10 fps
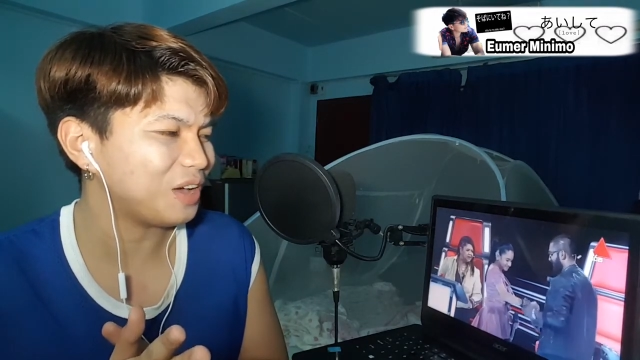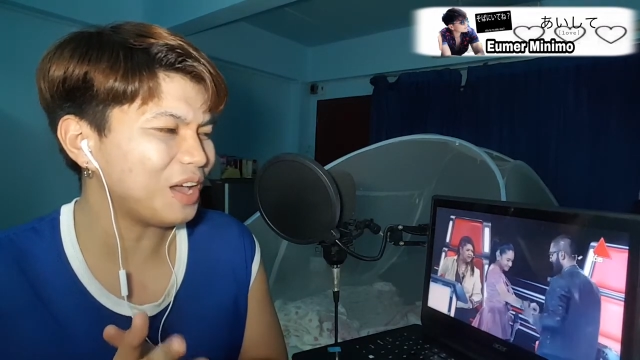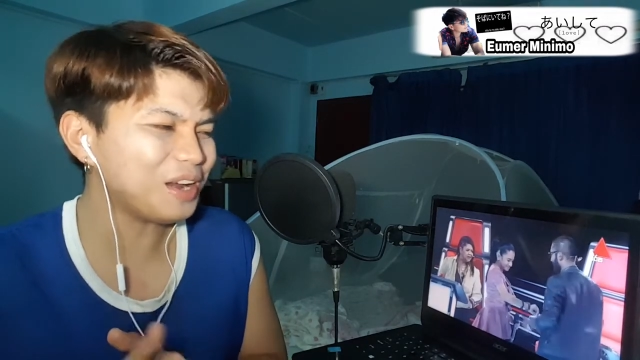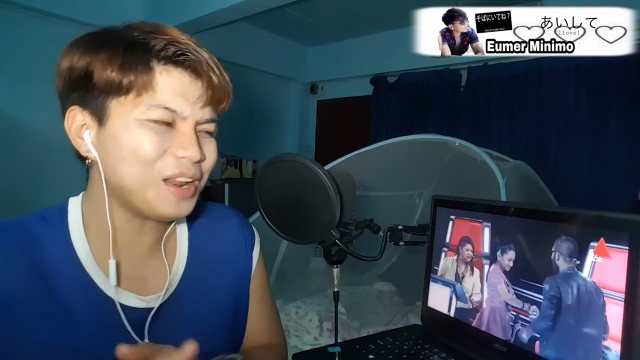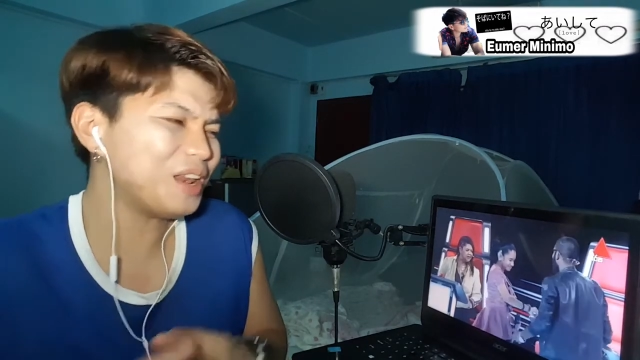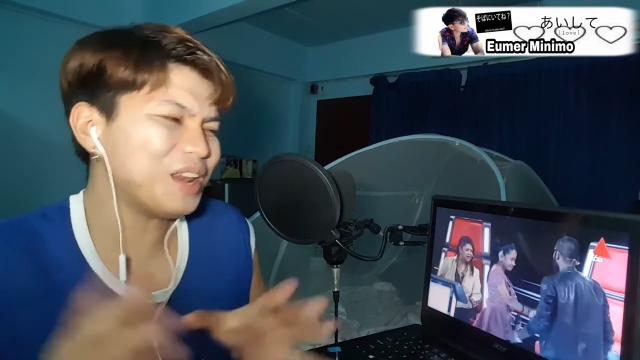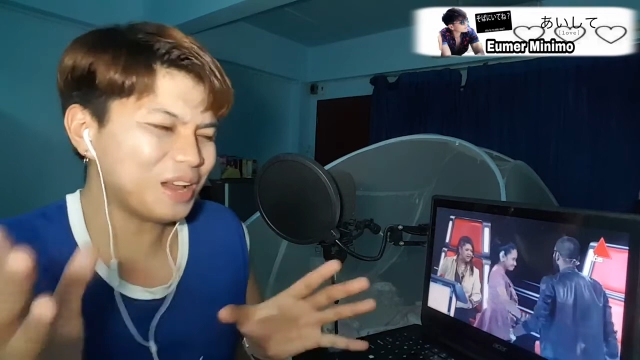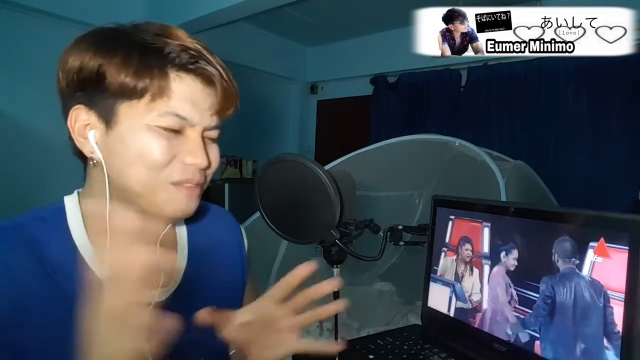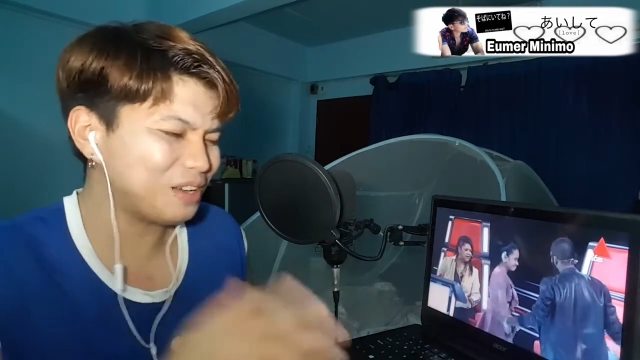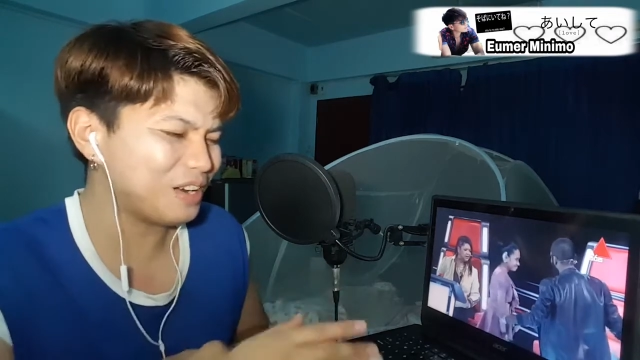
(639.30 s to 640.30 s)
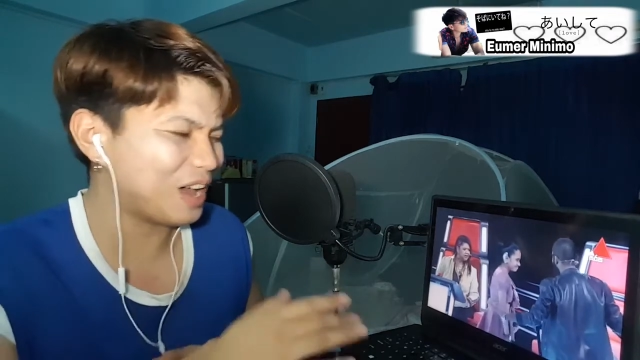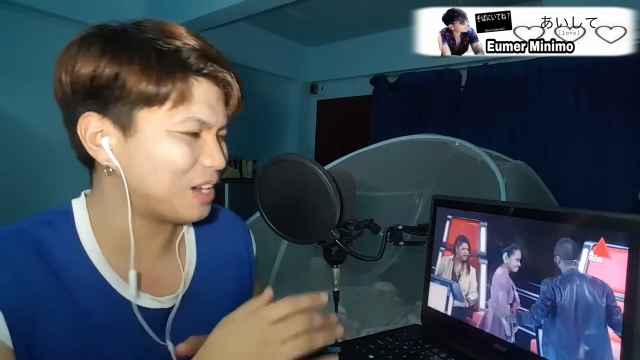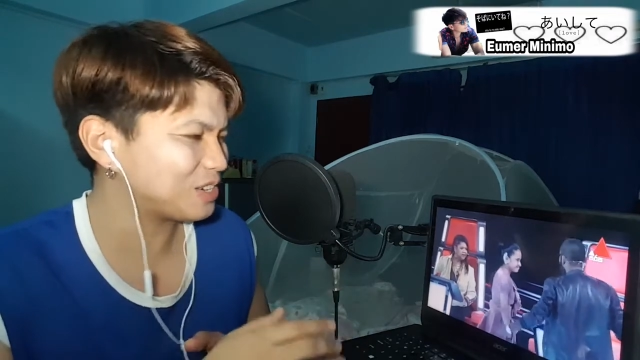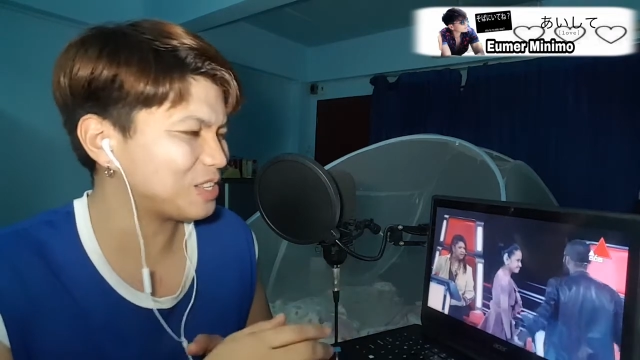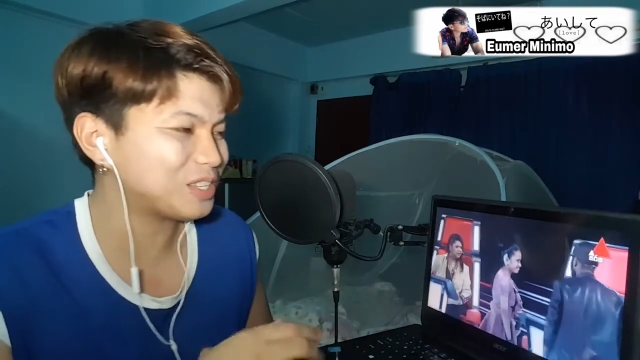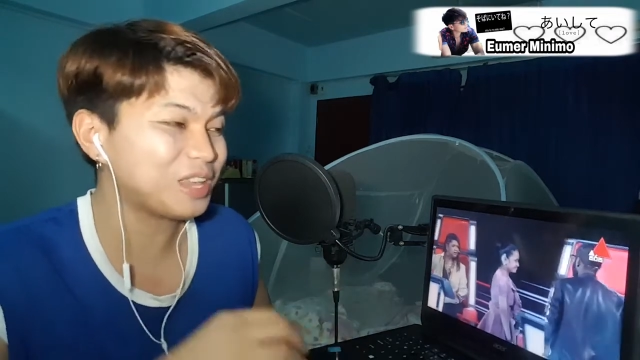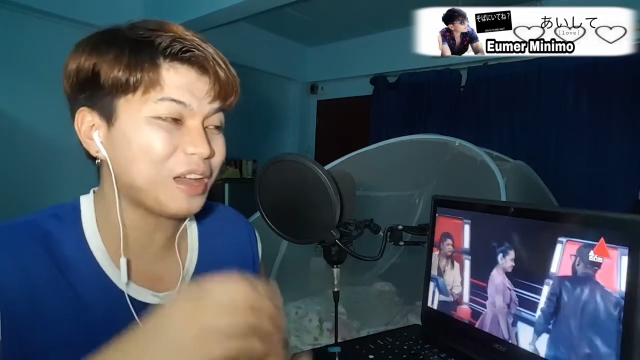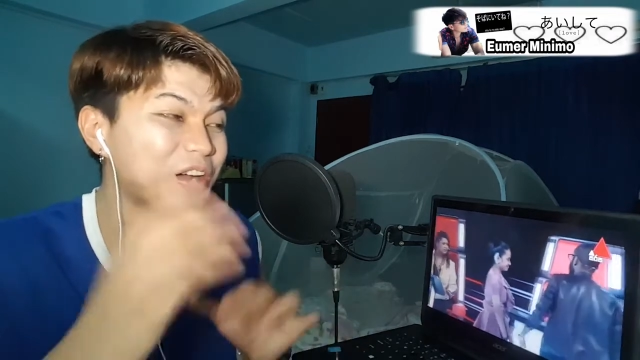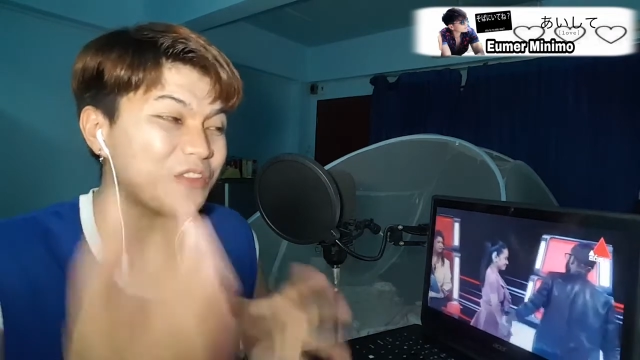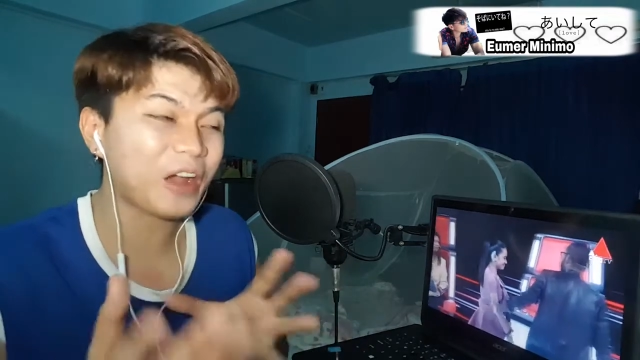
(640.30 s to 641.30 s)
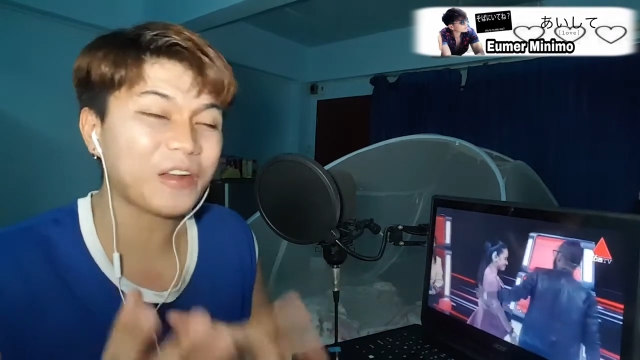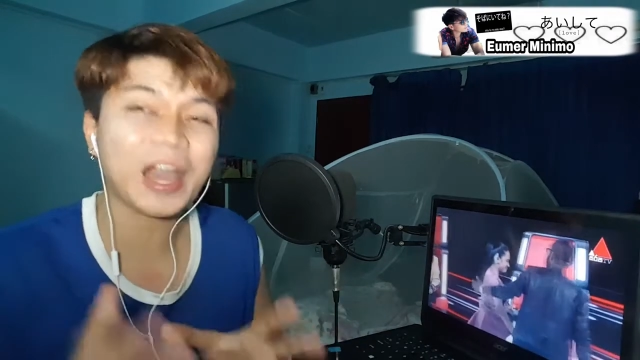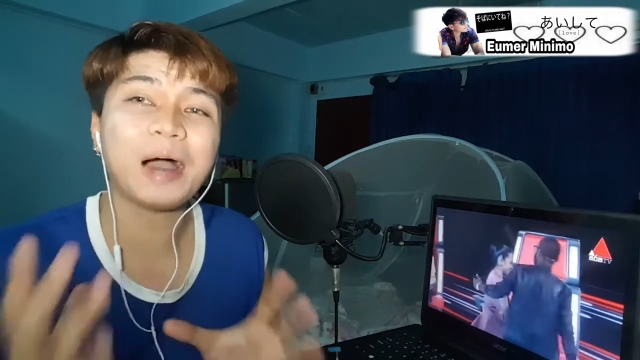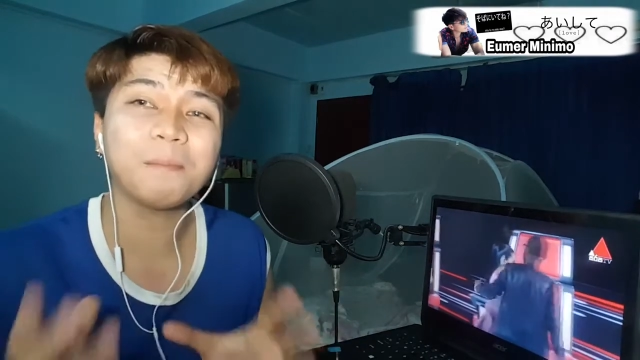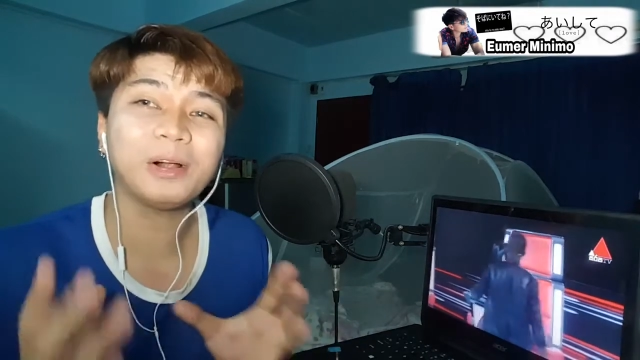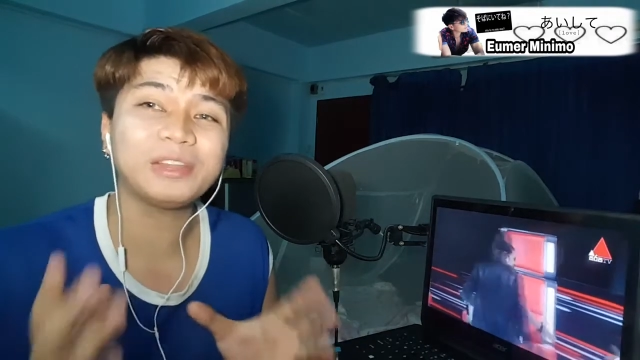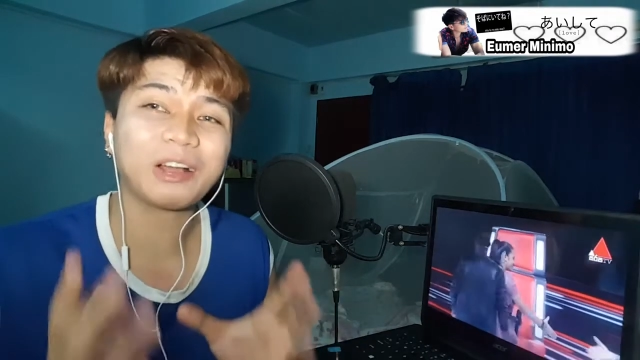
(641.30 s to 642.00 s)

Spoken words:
I really love the reactions. They are very humble,